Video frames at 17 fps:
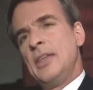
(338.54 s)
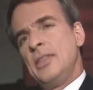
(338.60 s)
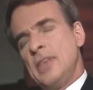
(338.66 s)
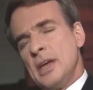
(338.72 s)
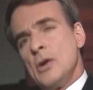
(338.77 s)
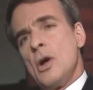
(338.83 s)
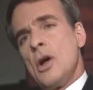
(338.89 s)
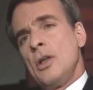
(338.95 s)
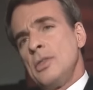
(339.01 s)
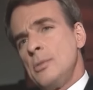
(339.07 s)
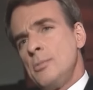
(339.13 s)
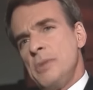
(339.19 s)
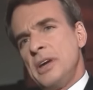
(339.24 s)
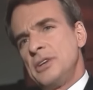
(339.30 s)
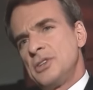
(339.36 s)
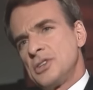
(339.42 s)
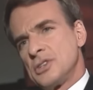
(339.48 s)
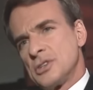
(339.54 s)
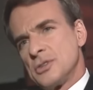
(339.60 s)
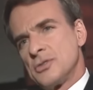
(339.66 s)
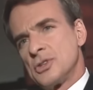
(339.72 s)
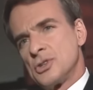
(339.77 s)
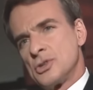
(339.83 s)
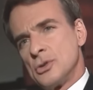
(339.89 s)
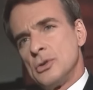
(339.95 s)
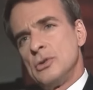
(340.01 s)
And then, on the basis
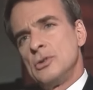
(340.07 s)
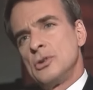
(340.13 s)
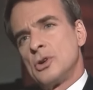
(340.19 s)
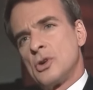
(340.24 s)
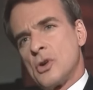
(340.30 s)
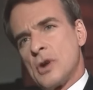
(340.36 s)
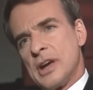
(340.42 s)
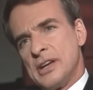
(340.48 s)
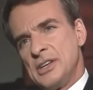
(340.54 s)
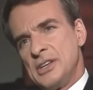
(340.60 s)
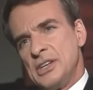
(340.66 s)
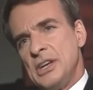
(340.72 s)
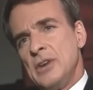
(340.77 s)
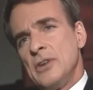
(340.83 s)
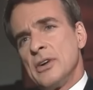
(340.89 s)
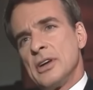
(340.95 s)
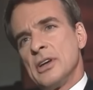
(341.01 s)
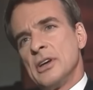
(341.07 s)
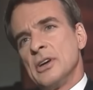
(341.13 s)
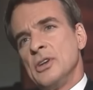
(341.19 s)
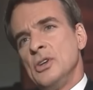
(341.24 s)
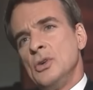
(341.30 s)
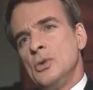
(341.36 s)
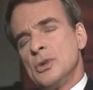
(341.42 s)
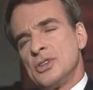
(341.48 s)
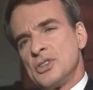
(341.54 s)
of certain
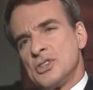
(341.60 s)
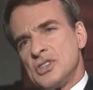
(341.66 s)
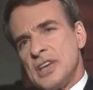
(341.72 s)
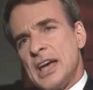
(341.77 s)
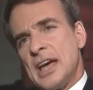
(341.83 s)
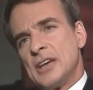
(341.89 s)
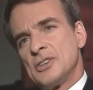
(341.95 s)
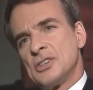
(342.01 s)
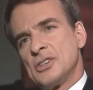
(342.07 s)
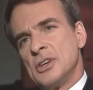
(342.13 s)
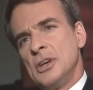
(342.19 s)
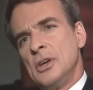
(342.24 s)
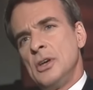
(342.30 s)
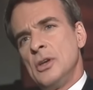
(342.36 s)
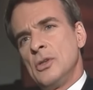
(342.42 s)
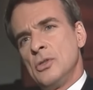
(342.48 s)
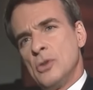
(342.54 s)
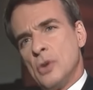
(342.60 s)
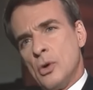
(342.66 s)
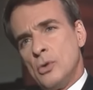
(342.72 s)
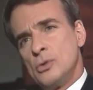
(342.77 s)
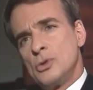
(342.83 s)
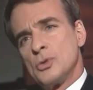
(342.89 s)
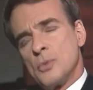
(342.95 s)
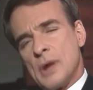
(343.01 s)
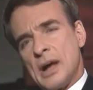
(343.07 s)
criteria, you assess
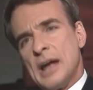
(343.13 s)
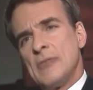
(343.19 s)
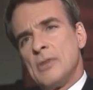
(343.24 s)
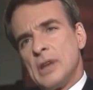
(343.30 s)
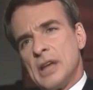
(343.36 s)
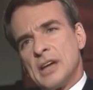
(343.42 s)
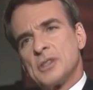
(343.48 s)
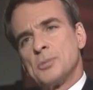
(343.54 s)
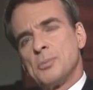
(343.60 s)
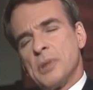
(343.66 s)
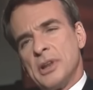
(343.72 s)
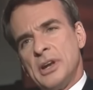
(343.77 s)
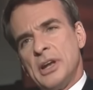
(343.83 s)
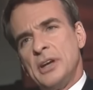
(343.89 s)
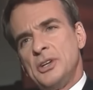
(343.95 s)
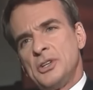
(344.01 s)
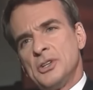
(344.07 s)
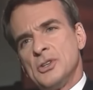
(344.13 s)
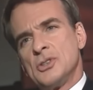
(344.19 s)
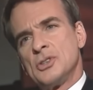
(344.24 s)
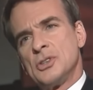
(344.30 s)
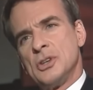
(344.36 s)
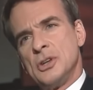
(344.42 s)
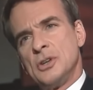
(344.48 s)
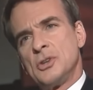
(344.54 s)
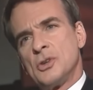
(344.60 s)
those rival
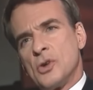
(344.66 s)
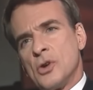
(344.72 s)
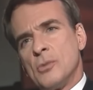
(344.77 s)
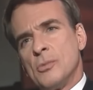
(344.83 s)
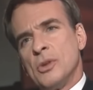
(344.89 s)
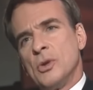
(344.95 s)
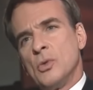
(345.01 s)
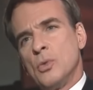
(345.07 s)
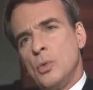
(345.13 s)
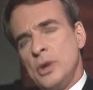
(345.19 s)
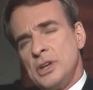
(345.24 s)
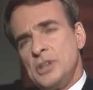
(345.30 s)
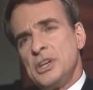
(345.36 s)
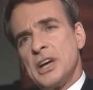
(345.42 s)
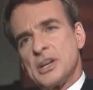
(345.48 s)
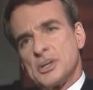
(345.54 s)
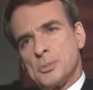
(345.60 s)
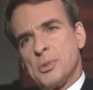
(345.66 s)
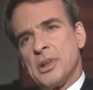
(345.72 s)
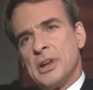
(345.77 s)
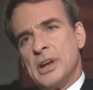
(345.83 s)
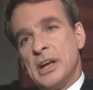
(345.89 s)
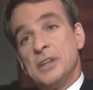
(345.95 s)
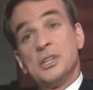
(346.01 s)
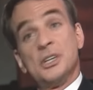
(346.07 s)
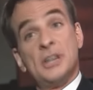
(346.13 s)
explanations to determine which
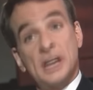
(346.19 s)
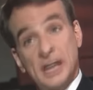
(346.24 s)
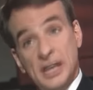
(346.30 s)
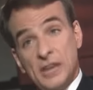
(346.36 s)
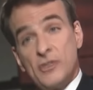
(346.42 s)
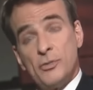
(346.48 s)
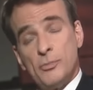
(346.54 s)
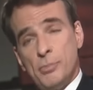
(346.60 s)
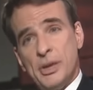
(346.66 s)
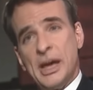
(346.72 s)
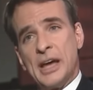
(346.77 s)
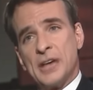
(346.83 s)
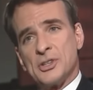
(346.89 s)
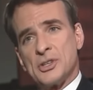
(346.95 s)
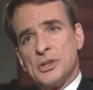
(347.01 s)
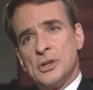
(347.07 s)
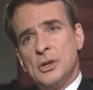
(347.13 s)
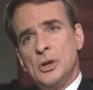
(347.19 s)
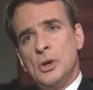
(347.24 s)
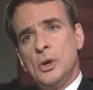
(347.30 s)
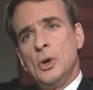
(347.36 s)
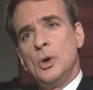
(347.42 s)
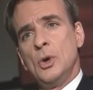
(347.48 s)
explanation, if best,